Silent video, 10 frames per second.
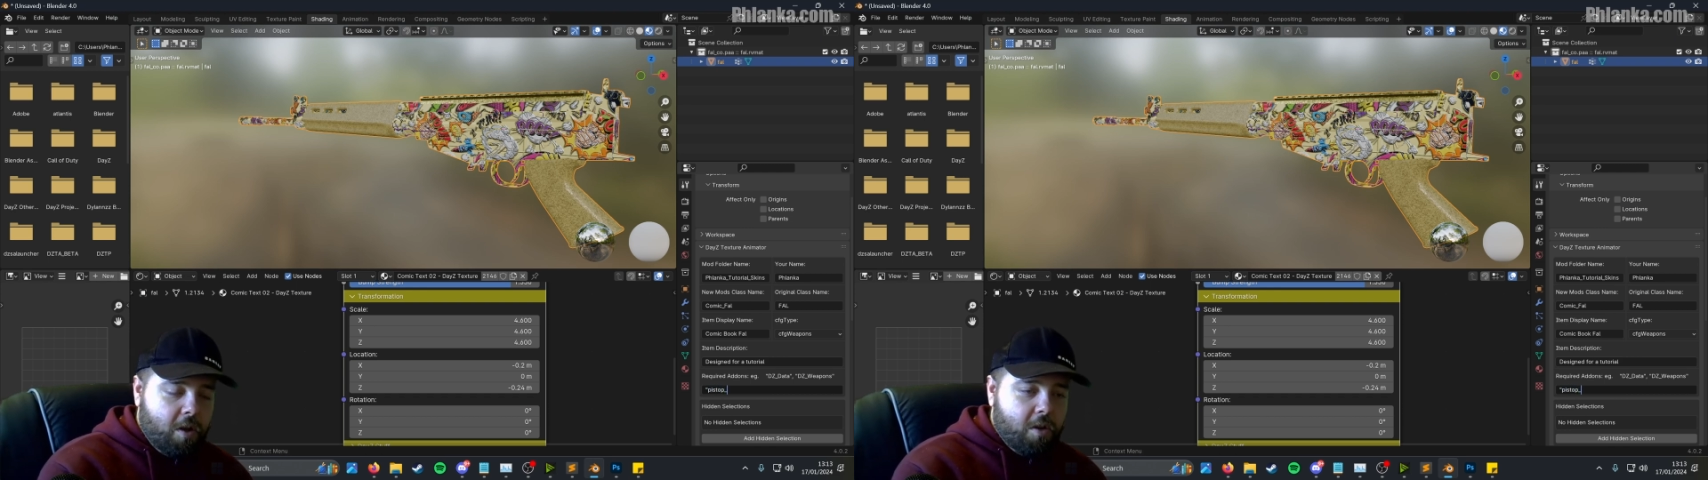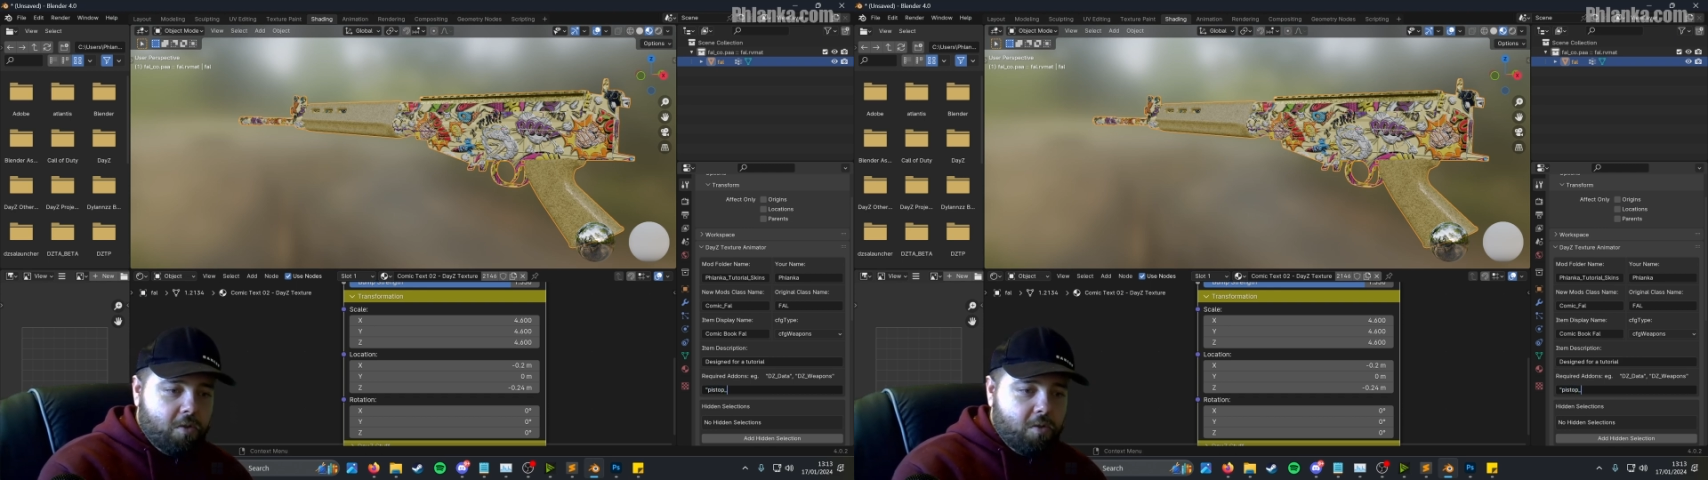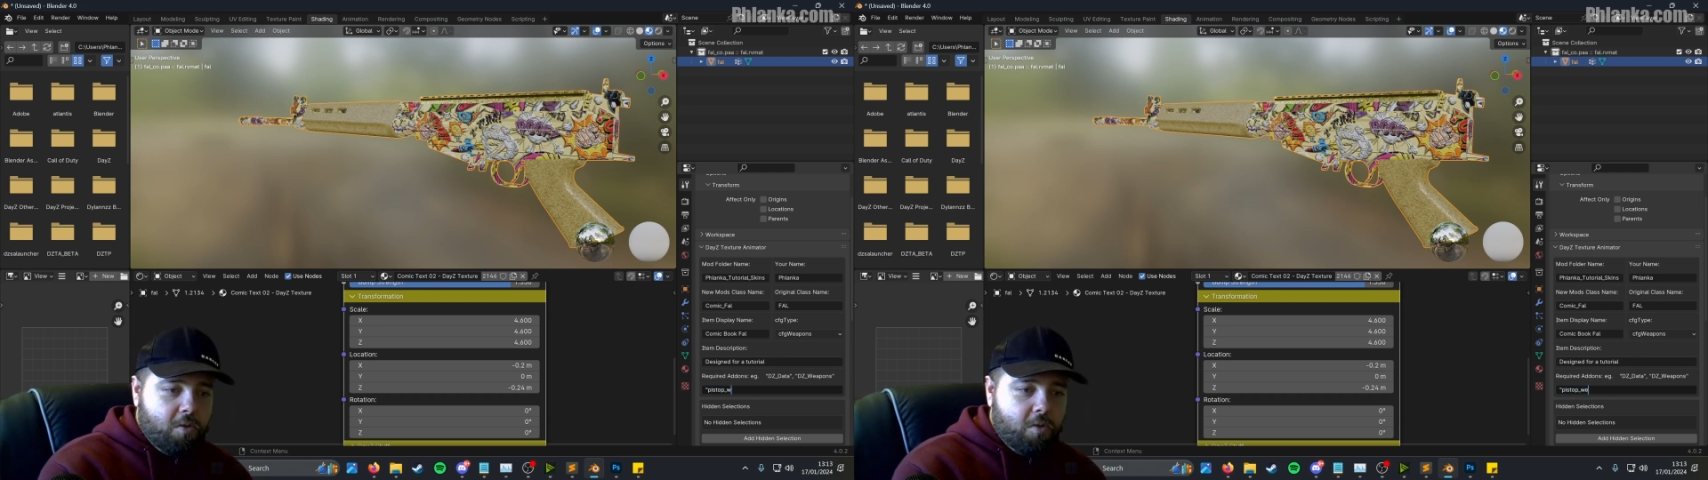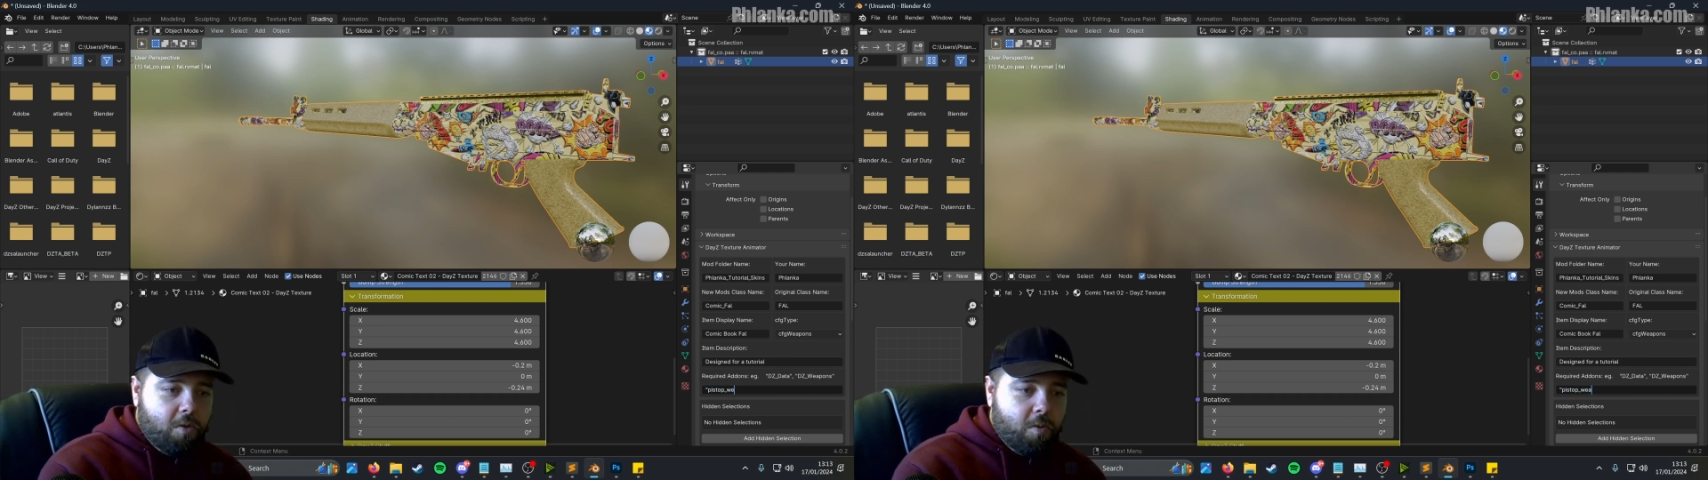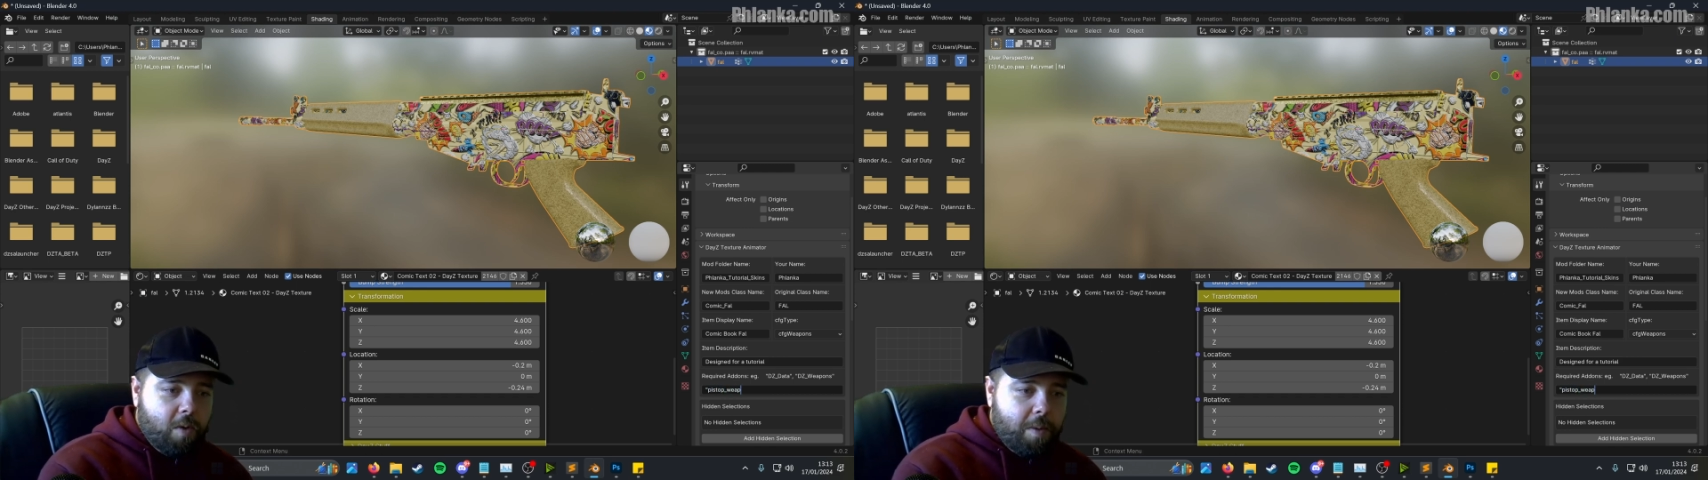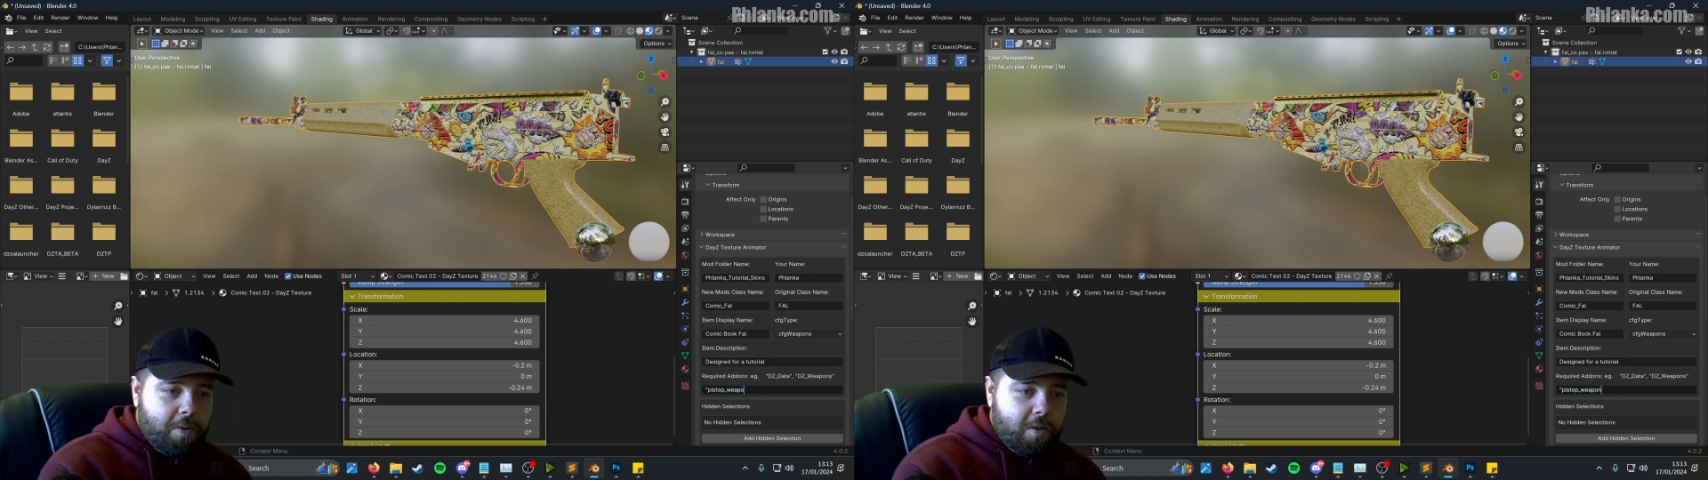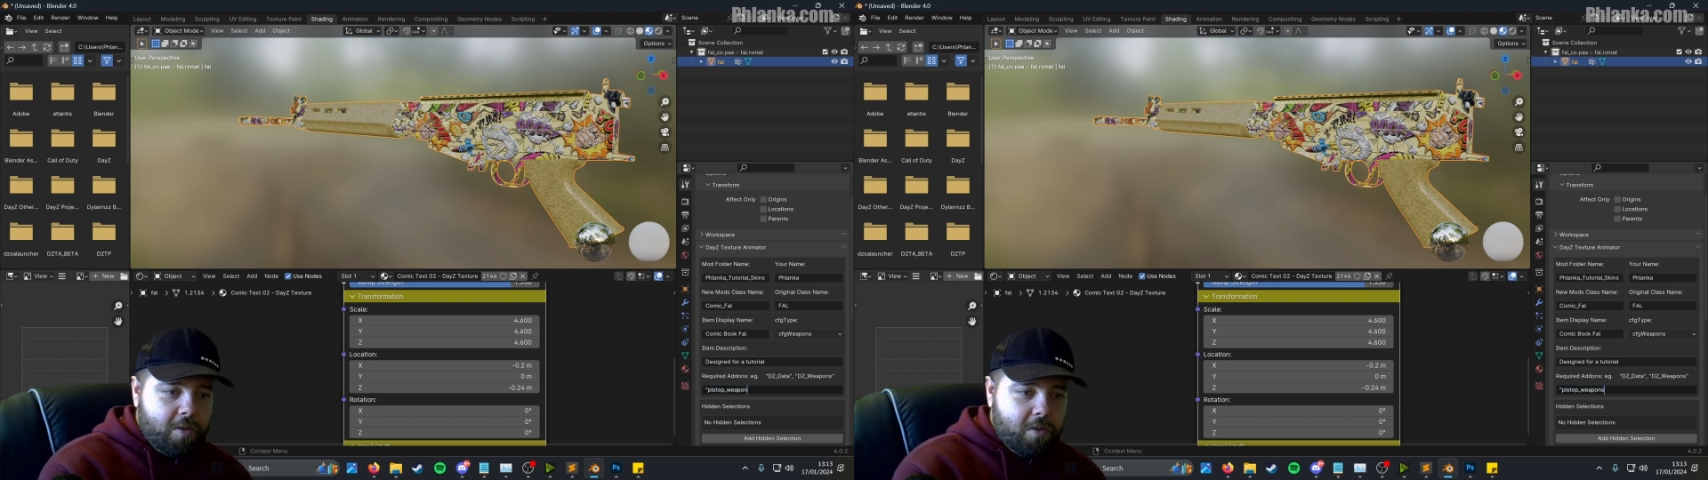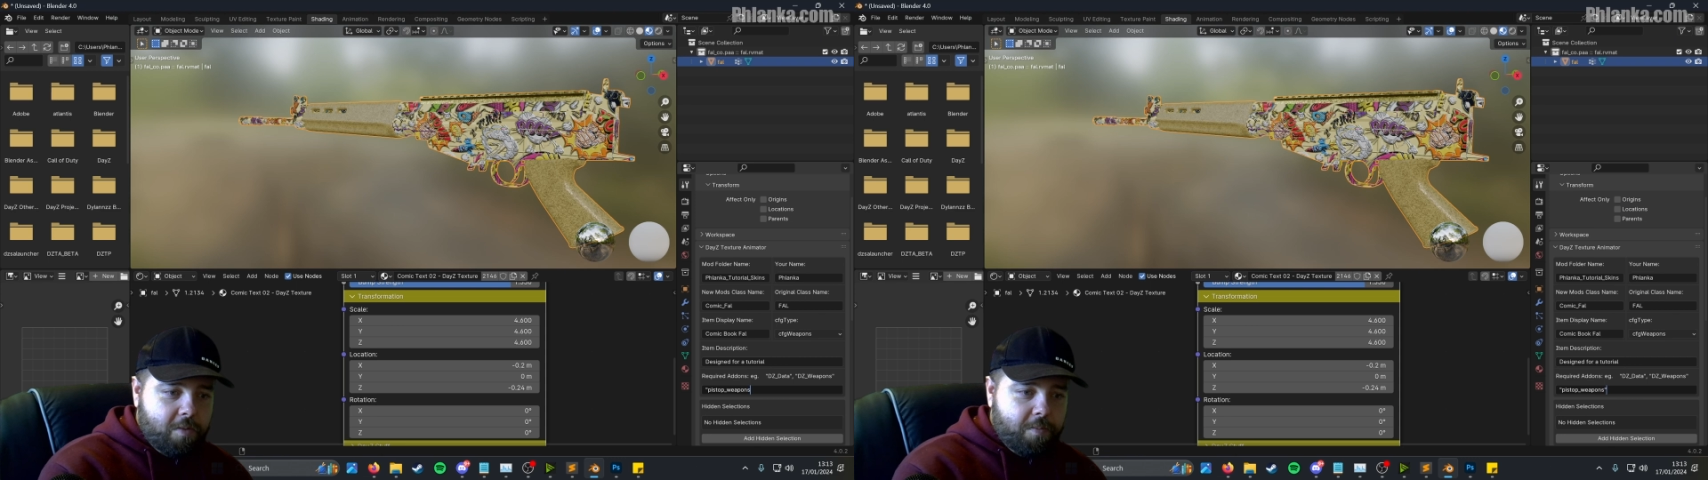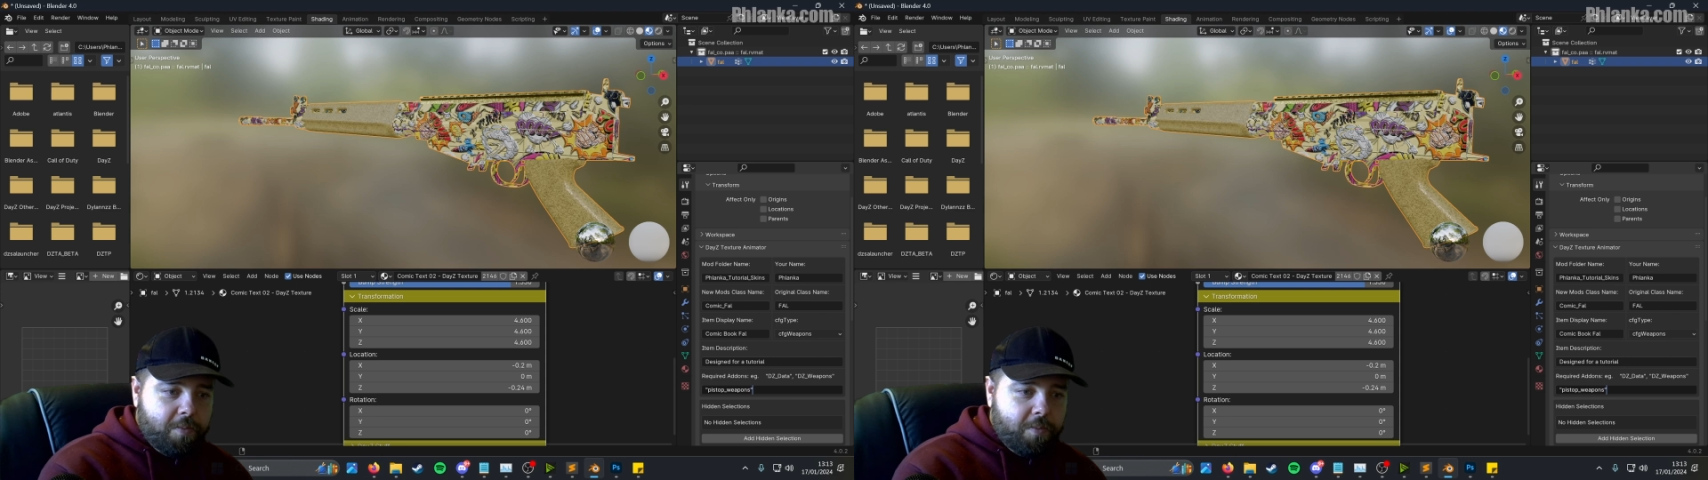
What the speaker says: underscore weapons